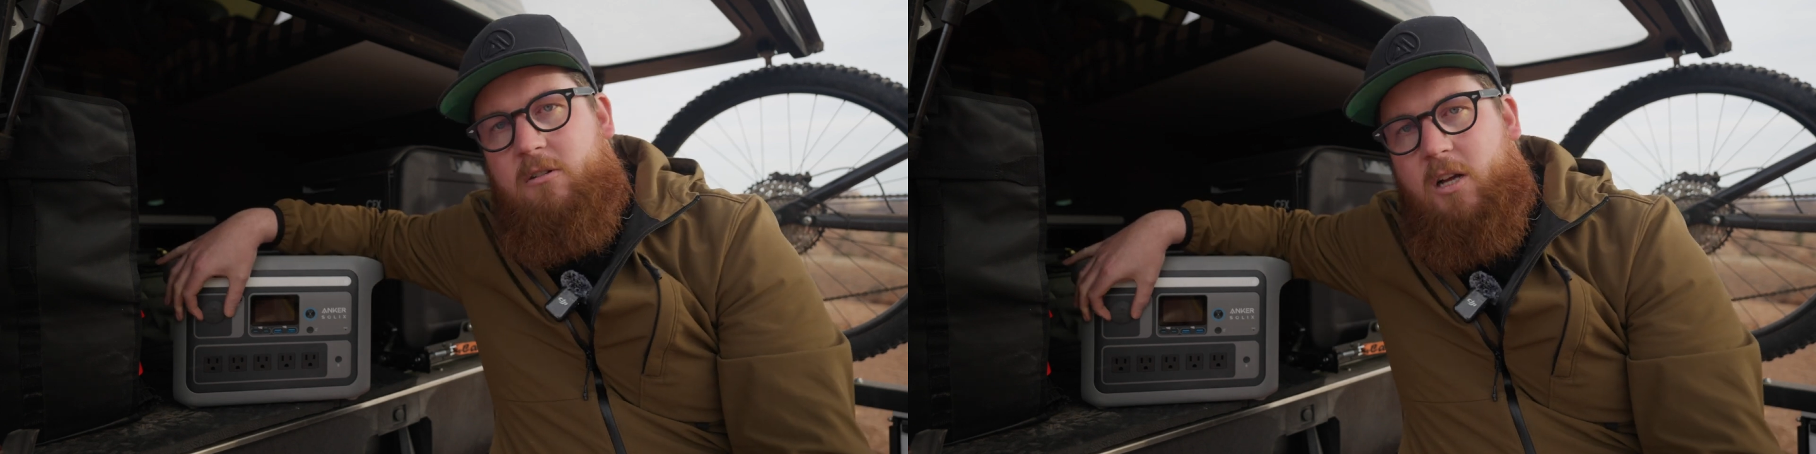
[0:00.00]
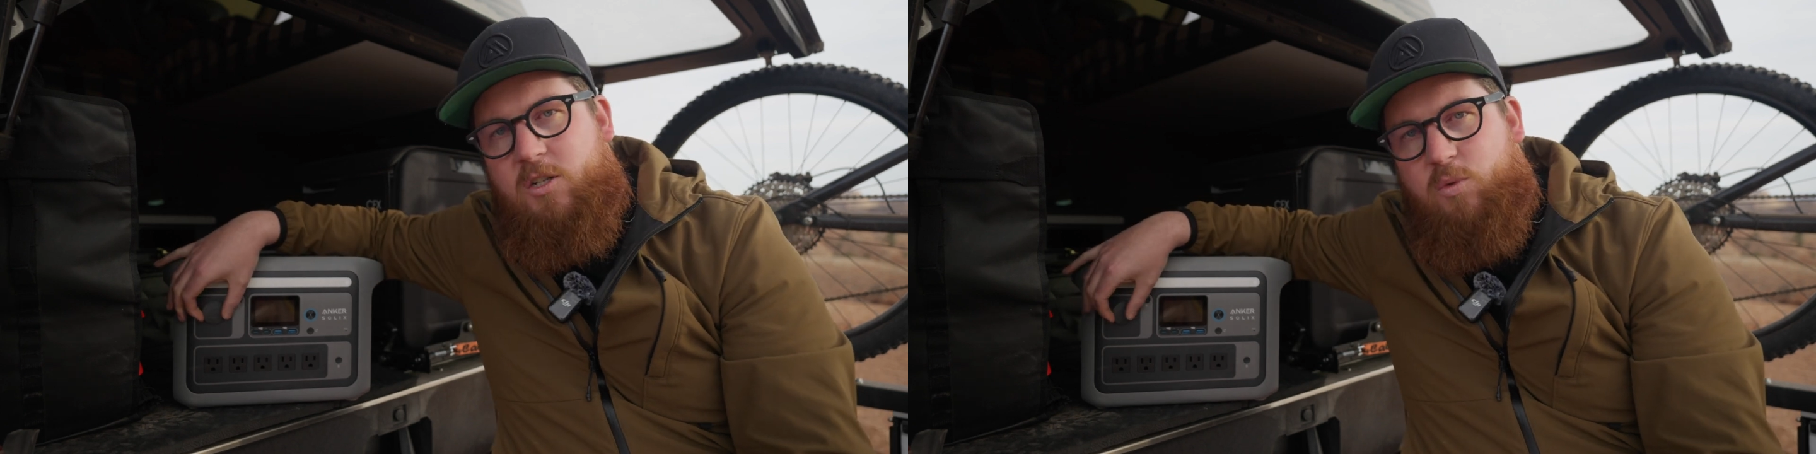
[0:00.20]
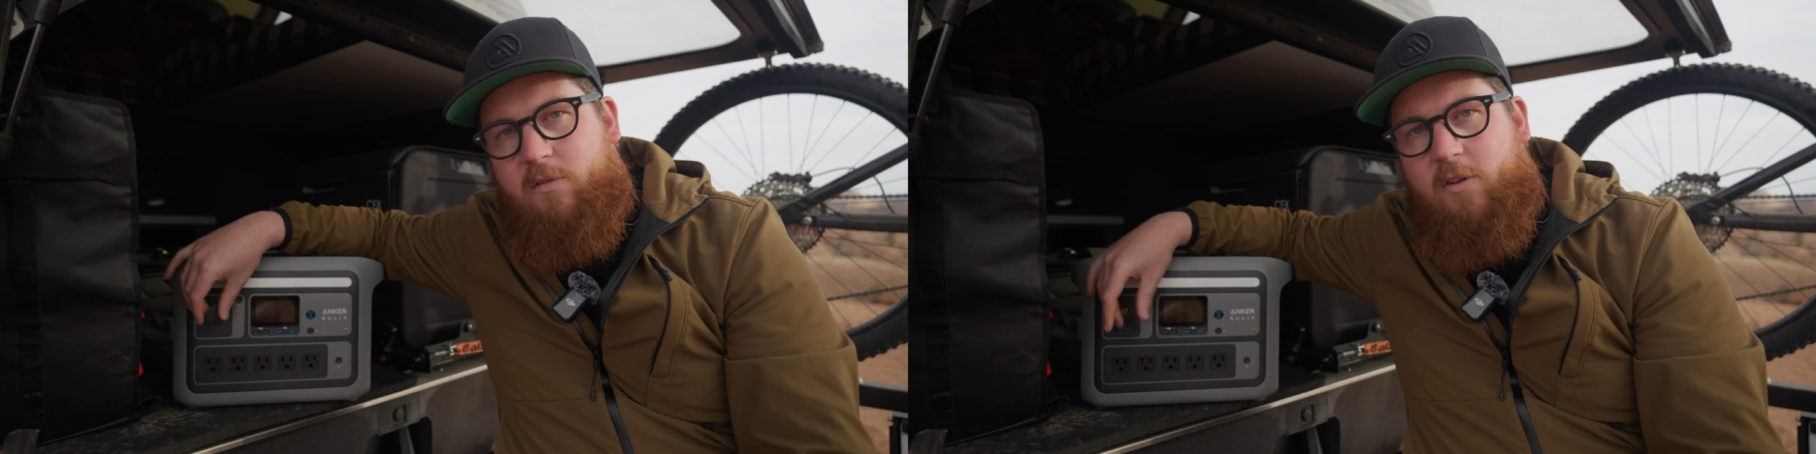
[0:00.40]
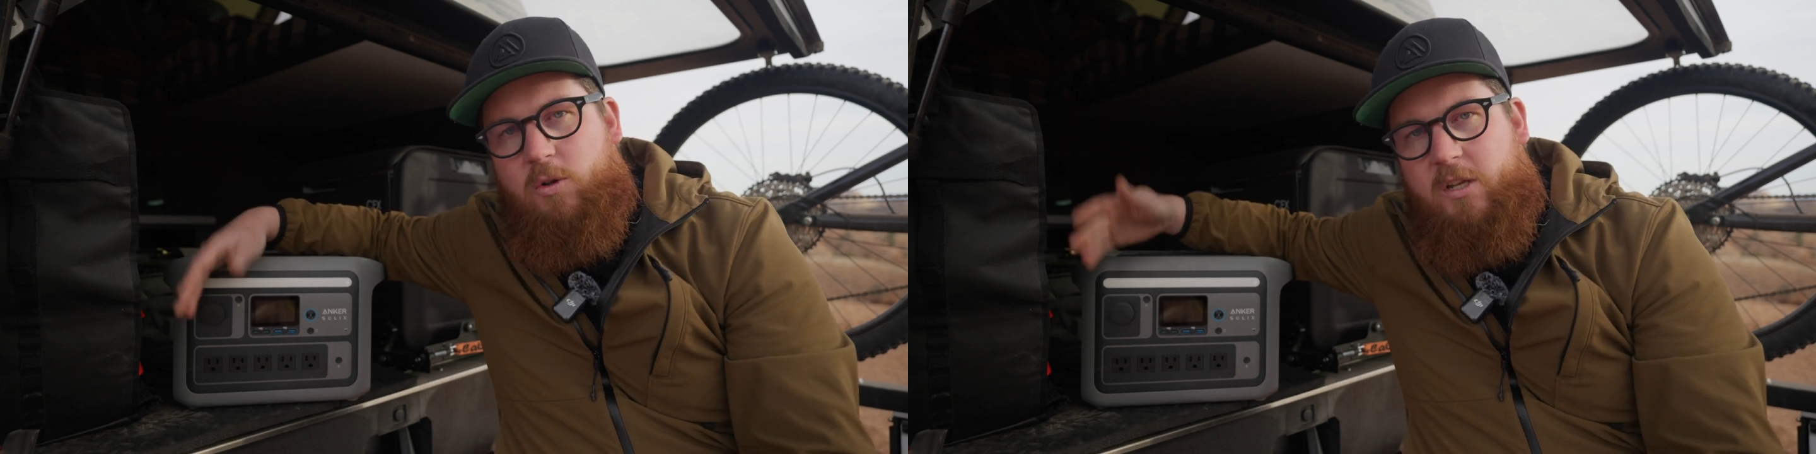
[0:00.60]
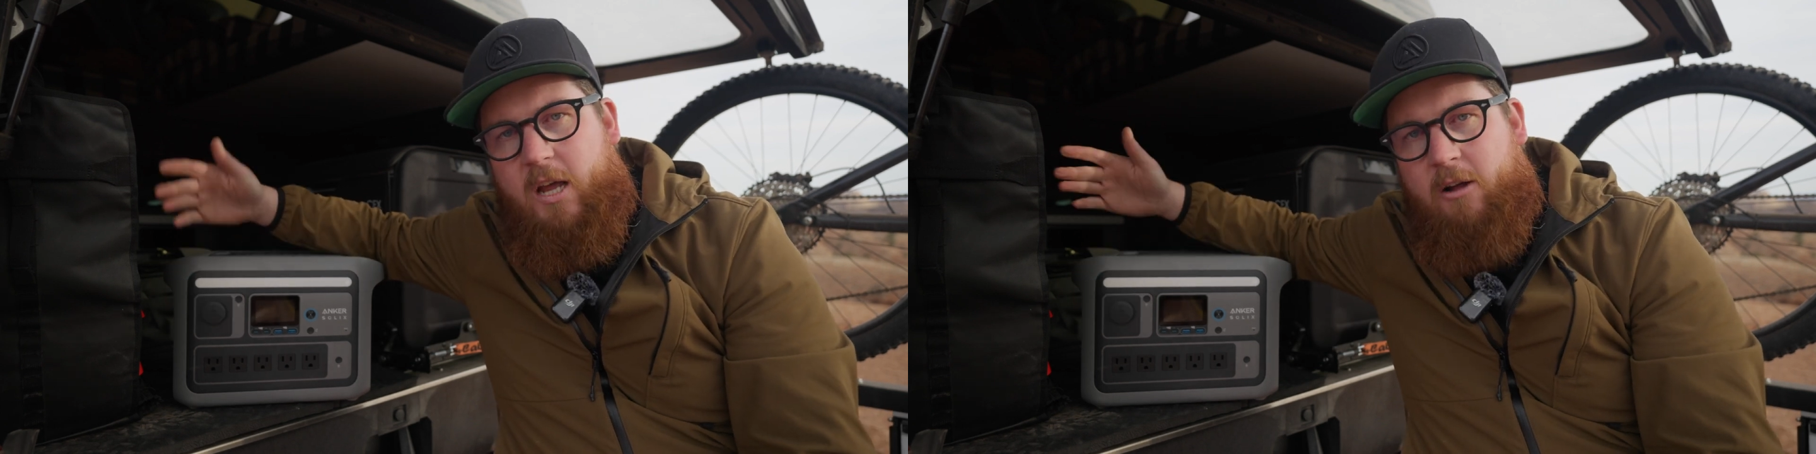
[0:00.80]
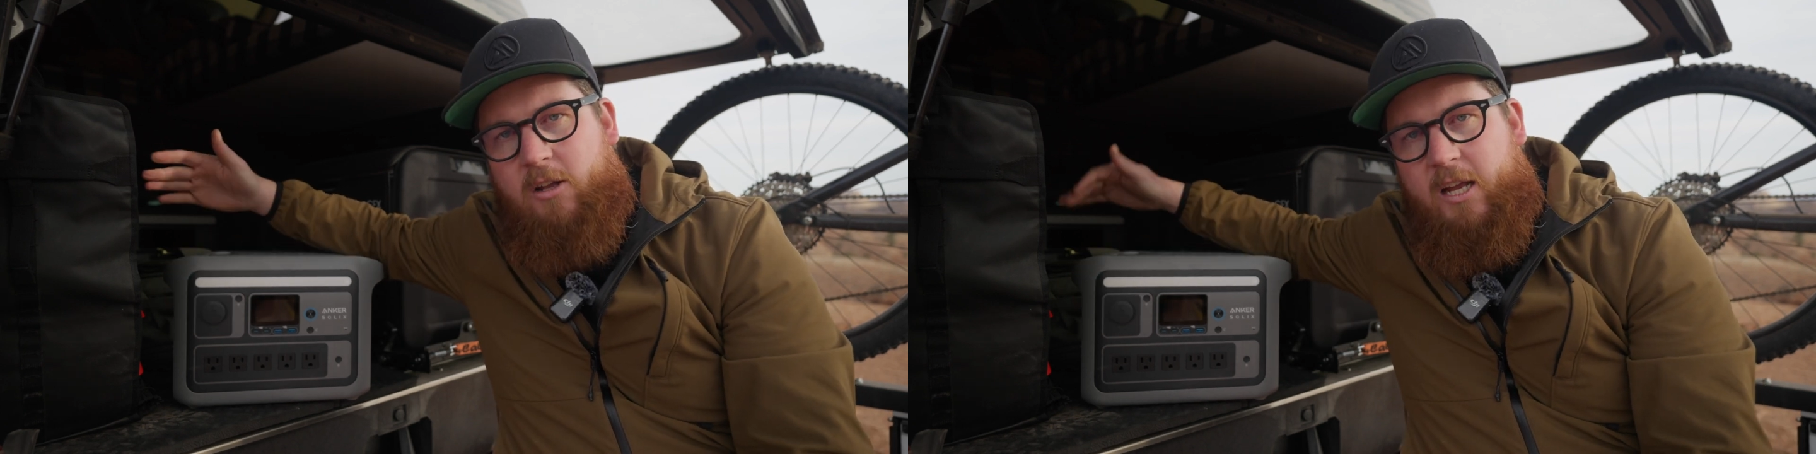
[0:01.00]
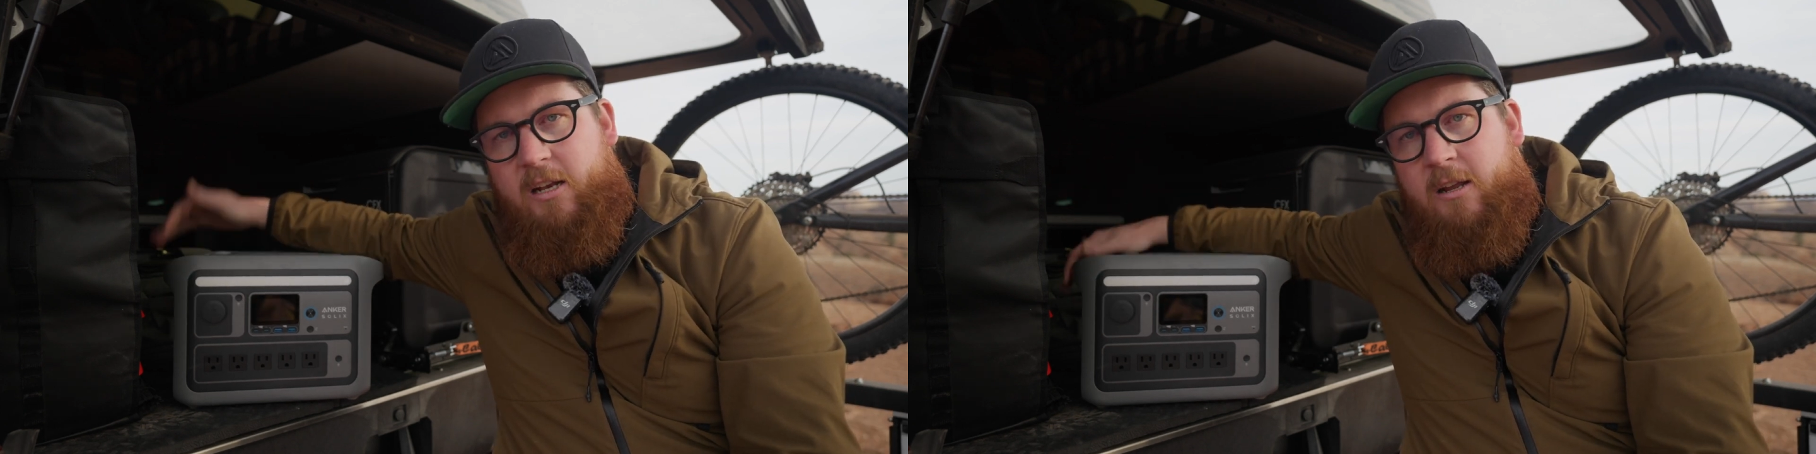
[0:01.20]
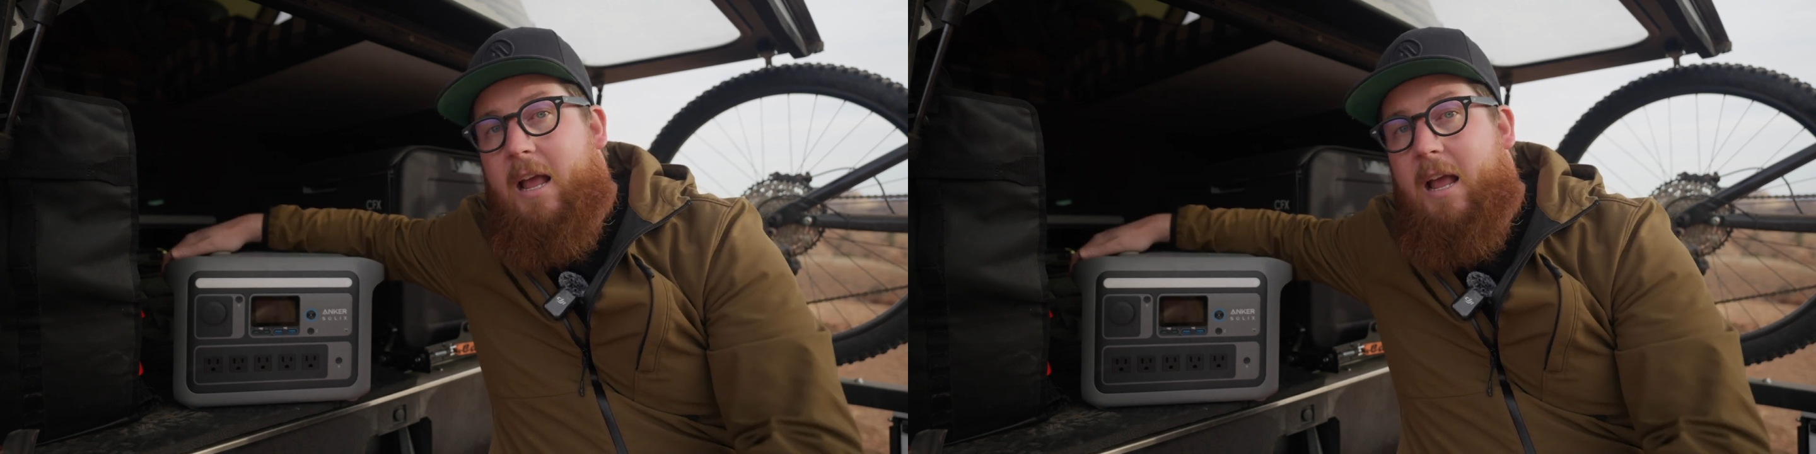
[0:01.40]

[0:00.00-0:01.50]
a 12 volt outlet.